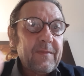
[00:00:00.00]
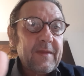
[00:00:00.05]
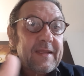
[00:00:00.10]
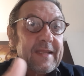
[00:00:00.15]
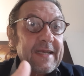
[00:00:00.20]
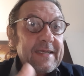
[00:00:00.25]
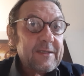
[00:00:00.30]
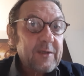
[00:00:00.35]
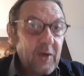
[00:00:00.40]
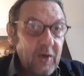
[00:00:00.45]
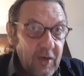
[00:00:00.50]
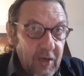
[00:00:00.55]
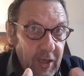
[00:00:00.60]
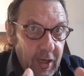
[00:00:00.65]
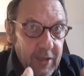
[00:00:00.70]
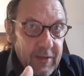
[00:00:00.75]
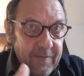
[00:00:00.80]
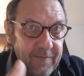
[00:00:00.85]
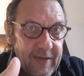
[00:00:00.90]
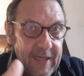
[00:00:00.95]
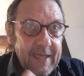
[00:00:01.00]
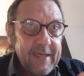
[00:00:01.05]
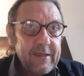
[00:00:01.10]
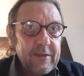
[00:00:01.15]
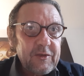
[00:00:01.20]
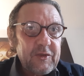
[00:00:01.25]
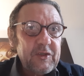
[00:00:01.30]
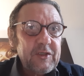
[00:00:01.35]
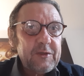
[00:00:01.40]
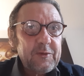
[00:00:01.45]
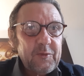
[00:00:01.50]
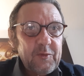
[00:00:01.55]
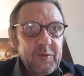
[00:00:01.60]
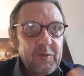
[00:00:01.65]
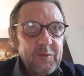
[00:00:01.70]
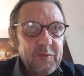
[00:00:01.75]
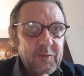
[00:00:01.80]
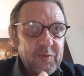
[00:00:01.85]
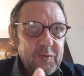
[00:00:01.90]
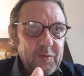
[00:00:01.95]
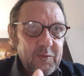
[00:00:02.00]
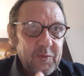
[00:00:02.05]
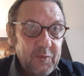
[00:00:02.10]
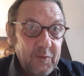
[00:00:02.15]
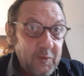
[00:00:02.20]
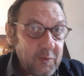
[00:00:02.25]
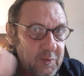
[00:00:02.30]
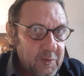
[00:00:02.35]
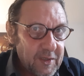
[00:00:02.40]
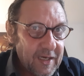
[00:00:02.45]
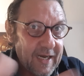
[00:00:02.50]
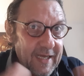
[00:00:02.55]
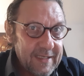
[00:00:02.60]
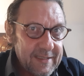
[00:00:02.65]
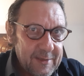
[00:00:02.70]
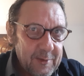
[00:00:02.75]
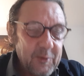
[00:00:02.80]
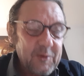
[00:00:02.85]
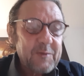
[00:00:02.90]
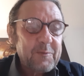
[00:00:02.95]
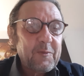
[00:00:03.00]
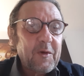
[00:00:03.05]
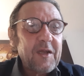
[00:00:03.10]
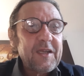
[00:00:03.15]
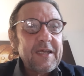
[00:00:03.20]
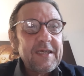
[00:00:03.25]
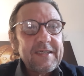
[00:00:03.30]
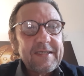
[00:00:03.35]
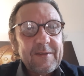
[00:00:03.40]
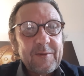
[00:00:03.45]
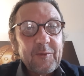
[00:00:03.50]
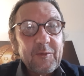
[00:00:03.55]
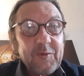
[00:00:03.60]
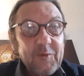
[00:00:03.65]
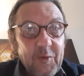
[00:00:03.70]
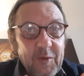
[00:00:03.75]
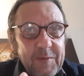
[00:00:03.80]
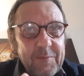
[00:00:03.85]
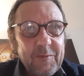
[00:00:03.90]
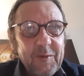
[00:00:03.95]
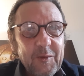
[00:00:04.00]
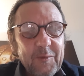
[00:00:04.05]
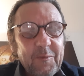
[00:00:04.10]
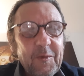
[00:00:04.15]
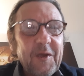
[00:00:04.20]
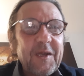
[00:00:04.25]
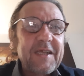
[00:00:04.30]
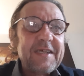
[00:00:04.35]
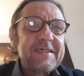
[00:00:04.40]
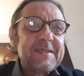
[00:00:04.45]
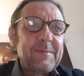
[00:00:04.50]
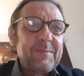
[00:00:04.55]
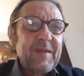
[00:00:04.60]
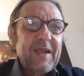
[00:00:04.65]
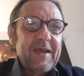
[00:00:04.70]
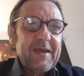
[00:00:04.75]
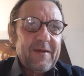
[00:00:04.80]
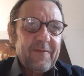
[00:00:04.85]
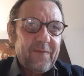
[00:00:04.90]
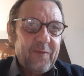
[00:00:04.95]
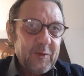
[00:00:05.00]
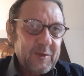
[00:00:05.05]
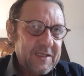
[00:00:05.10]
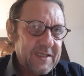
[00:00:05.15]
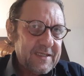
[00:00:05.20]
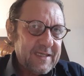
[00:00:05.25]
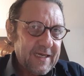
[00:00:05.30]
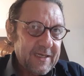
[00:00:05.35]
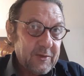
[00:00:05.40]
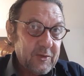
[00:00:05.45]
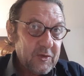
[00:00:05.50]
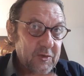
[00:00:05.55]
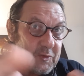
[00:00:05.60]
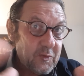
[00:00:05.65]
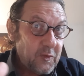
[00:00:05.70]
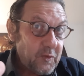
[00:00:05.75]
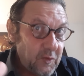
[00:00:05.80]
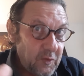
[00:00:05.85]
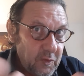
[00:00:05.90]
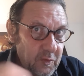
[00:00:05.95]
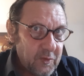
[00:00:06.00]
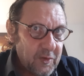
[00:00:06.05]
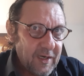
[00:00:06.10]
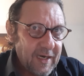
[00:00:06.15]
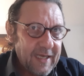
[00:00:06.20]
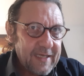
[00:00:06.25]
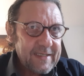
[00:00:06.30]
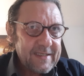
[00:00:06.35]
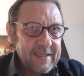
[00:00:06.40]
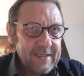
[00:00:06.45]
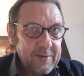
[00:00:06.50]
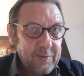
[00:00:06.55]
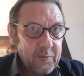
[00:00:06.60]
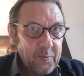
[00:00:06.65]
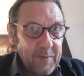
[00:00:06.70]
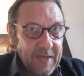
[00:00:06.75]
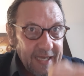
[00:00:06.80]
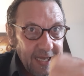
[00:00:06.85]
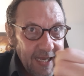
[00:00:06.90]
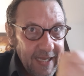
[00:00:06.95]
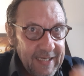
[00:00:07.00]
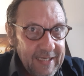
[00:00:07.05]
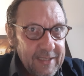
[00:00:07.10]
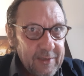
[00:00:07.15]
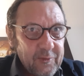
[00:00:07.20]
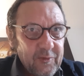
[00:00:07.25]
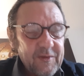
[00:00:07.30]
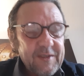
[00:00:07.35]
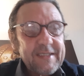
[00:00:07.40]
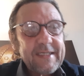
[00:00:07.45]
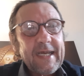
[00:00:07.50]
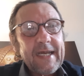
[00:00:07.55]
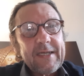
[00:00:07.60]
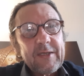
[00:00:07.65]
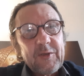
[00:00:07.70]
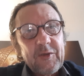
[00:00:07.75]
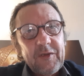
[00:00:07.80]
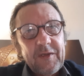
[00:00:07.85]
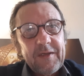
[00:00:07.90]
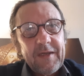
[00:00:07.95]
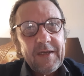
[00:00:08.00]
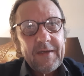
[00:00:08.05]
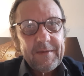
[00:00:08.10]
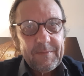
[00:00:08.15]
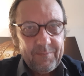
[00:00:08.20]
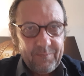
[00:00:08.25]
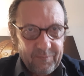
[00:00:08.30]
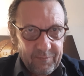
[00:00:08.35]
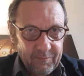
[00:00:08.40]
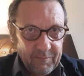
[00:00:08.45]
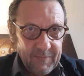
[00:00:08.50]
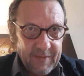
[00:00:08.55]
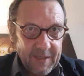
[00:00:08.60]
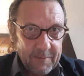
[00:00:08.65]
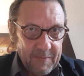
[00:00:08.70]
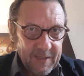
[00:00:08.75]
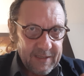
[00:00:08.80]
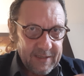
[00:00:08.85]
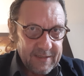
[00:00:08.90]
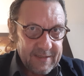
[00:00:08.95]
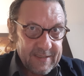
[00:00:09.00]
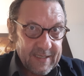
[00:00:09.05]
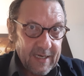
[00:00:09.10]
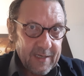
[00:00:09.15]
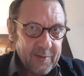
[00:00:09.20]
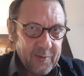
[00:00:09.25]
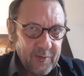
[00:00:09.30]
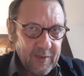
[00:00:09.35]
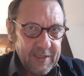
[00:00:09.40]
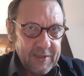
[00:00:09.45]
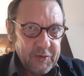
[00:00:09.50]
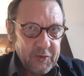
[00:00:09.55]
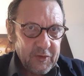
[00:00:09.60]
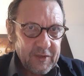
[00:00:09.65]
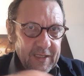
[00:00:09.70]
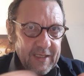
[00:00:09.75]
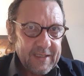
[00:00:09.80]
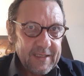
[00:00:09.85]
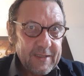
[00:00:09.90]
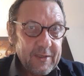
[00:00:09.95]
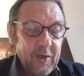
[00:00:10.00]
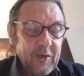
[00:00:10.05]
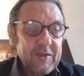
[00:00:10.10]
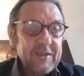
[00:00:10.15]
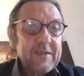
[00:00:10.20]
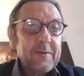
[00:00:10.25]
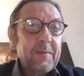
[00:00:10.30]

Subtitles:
takes a lot of energy to utilize those monies, those crypto monies. First, it's like just to utilize it, to make any transaction. They made this calculation that it costs